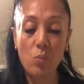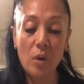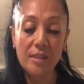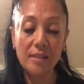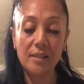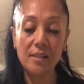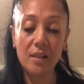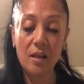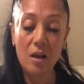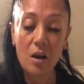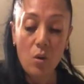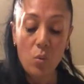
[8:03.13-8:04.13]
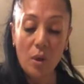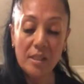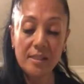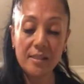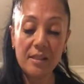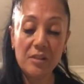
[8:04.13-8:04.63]
Once
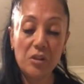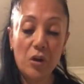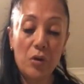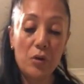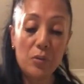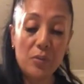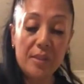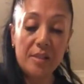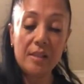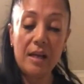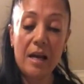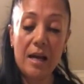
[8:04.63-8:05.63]
the dough's,